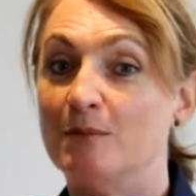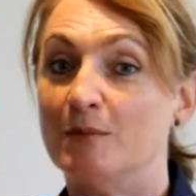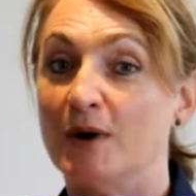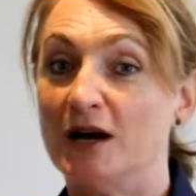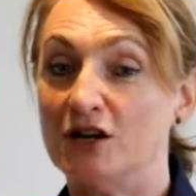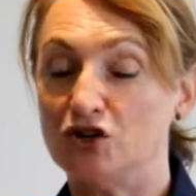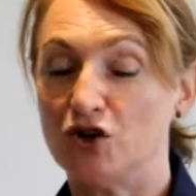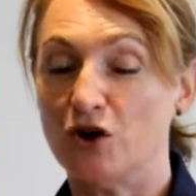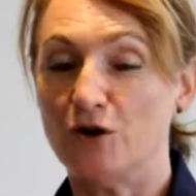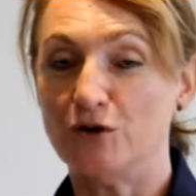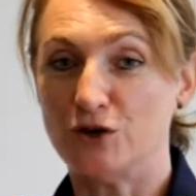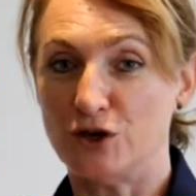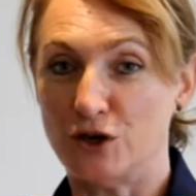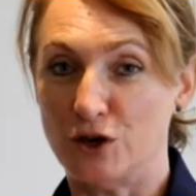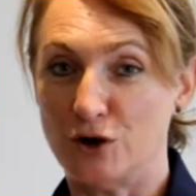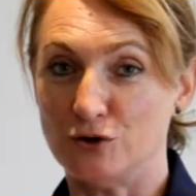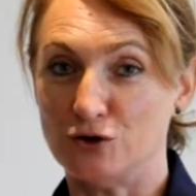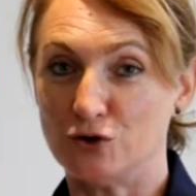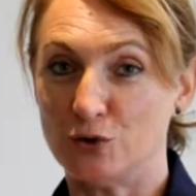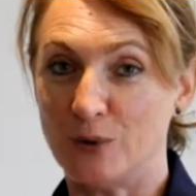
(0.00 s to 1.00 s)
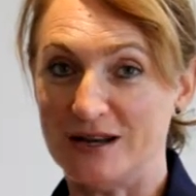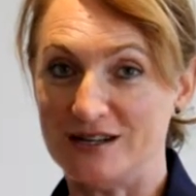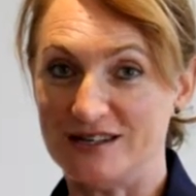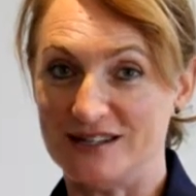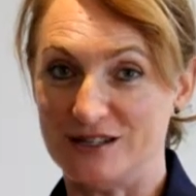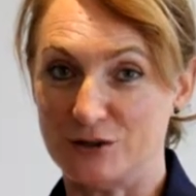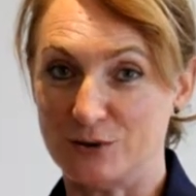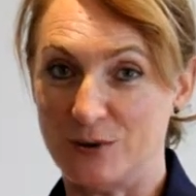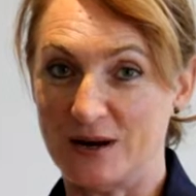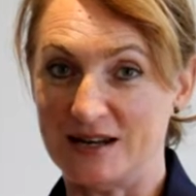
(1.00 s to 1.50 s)
by Tokyo
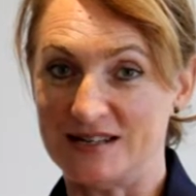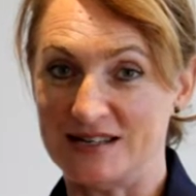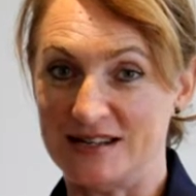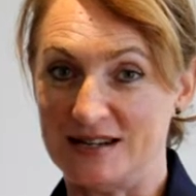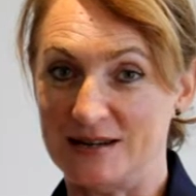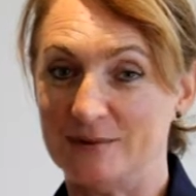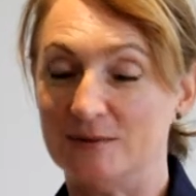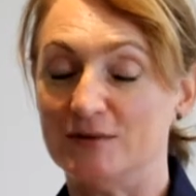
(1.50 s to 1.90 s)
2020.